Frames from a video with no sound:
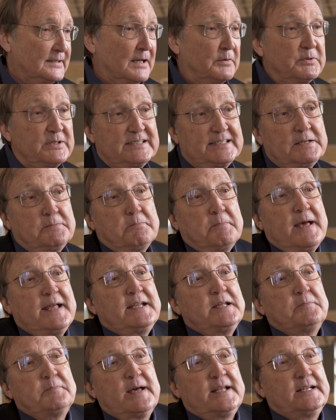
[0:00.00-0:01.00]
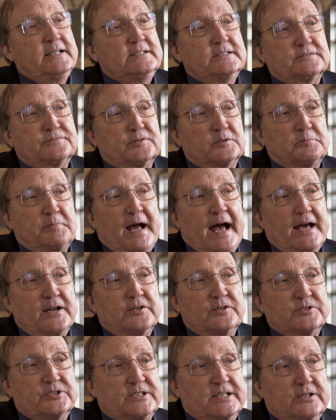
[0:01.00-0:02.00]
Now, we see many, many different
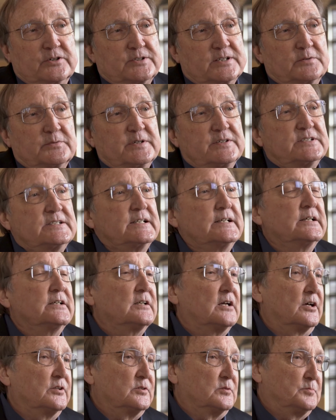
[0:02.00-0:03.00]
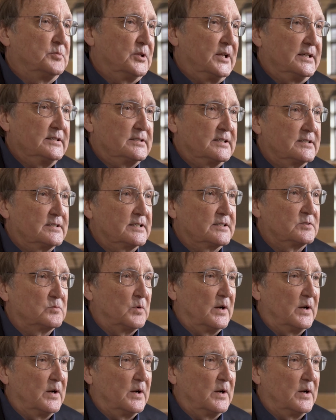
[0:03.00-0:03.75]
patterns here that we see in other places as